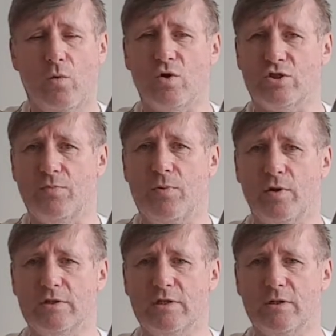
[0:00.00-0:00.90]
to
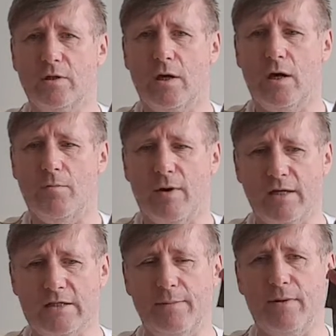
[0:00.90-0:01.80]
put my
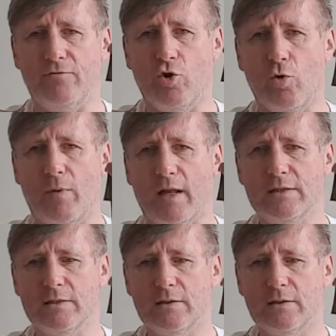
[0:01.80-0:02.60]
sleeping roll mat